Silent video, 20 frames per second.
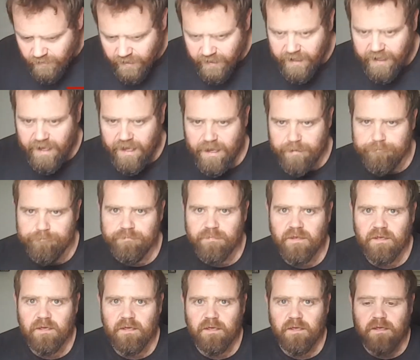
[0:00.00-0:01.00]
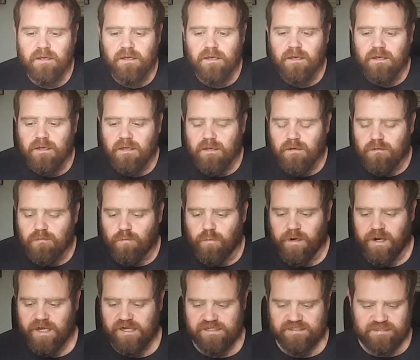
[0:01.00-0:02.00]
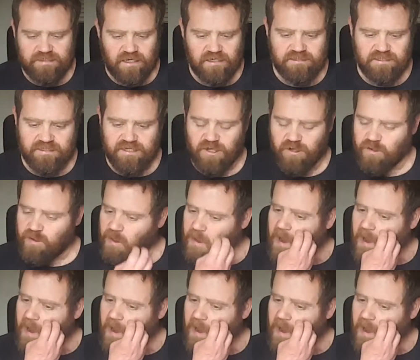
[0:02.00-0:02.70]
Um, when I started out,